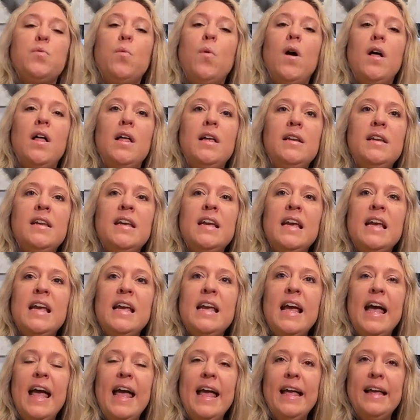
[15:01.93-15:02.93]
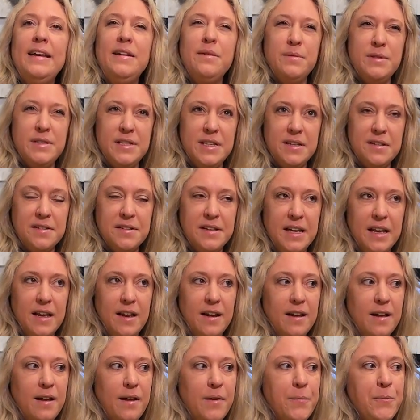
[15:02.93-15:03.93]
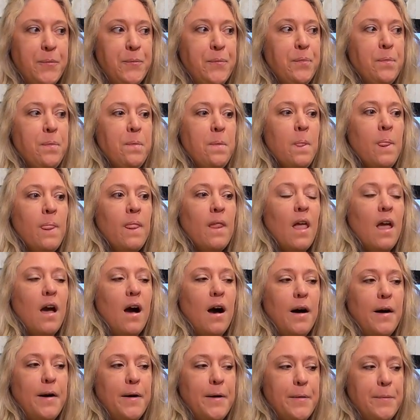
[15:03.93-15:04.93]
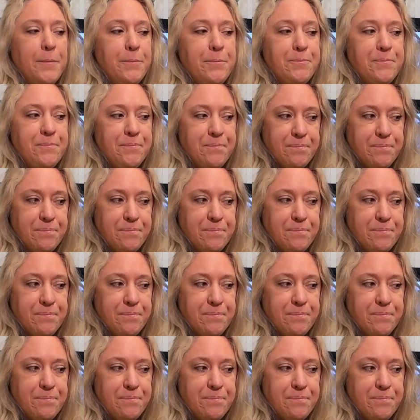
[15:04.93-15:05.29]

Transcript: one, and it was in Atlanta. Now,